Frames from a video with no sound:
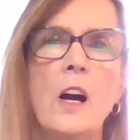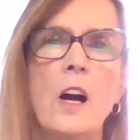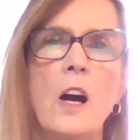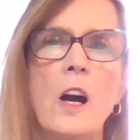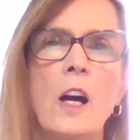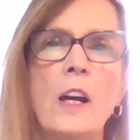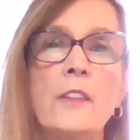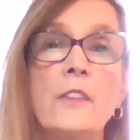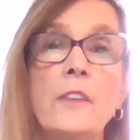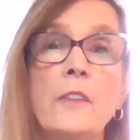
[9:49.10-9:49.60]

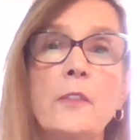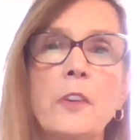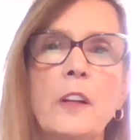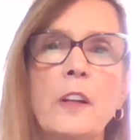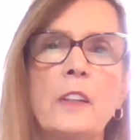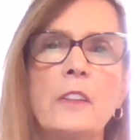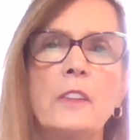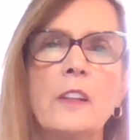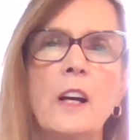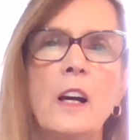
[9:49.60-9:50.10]
On the
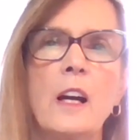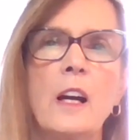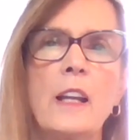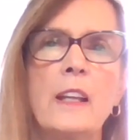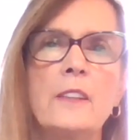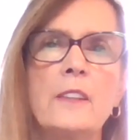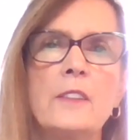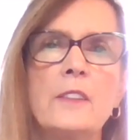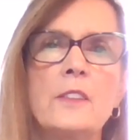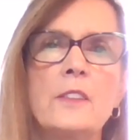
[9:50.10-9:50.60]
front
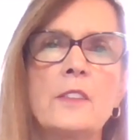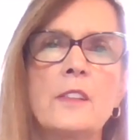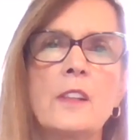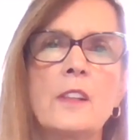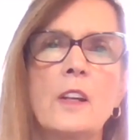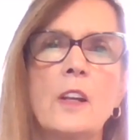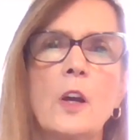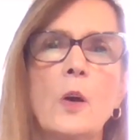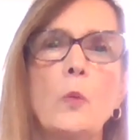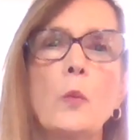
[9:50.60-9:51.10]
lines,
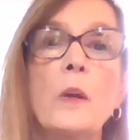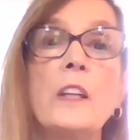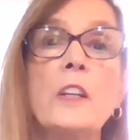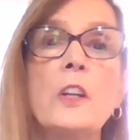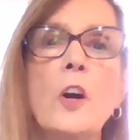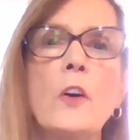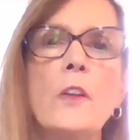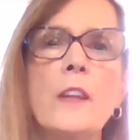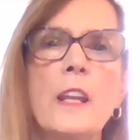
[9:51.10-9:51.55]
we know